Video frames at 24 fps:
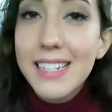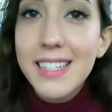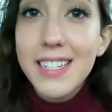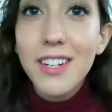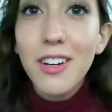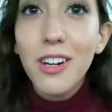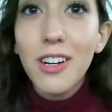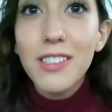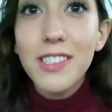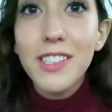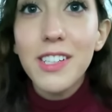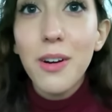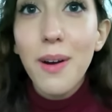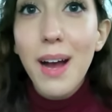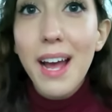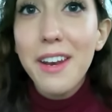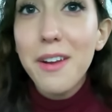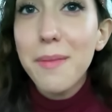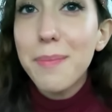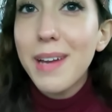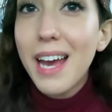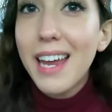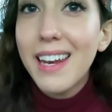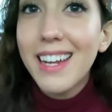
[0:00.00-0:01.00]
I did also
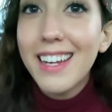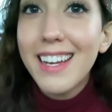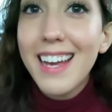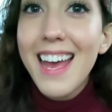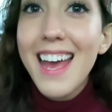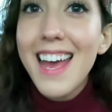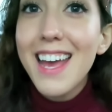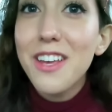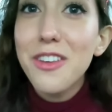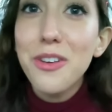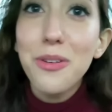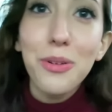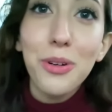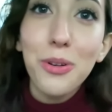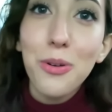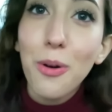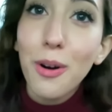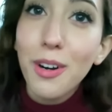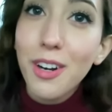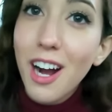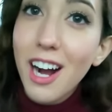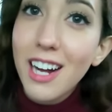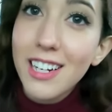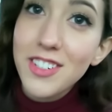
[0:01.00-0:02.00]
end up getting a
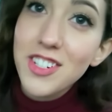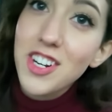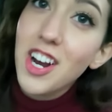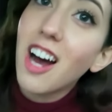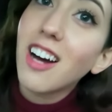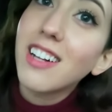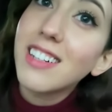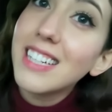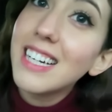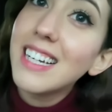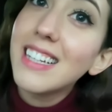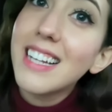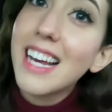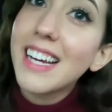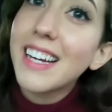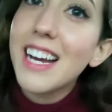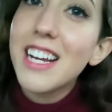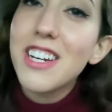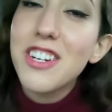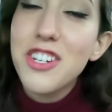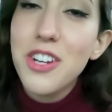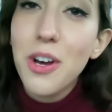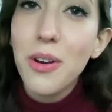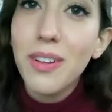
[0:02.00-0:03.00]
unicorn hot chocolate like
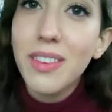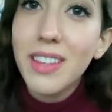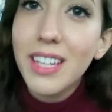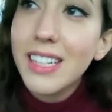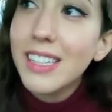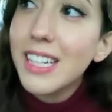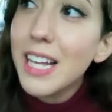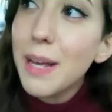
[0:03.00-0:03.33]
I showed in the